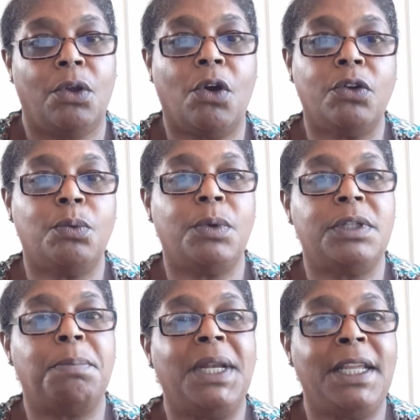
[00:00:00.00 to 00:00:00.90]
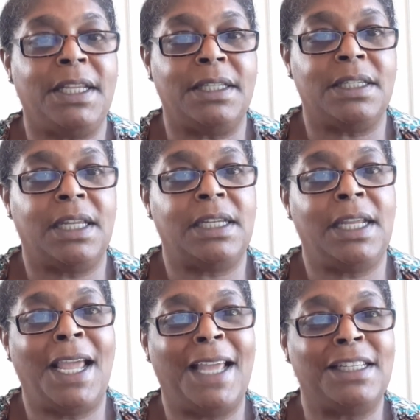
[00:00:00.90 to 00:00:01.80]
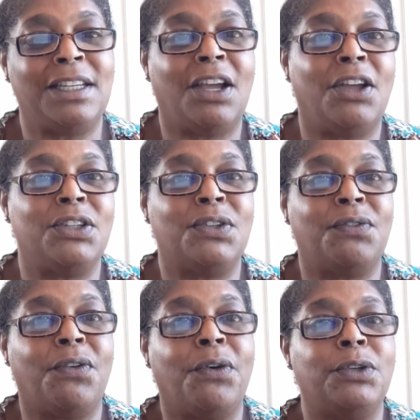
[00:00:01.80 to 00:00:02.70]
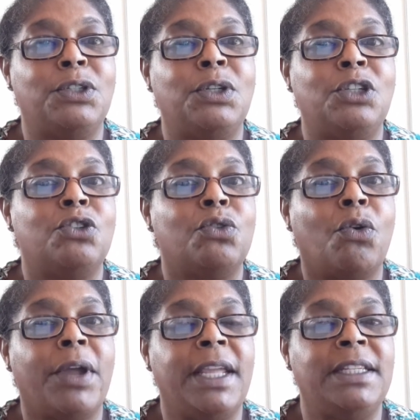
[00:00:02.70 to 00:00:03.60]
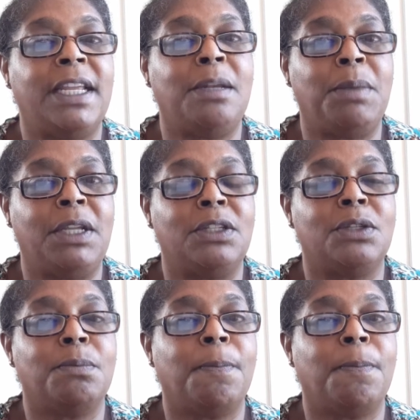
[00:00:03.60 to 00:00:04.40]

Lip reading: God was pleased that he hadn't asked to destroy his enemies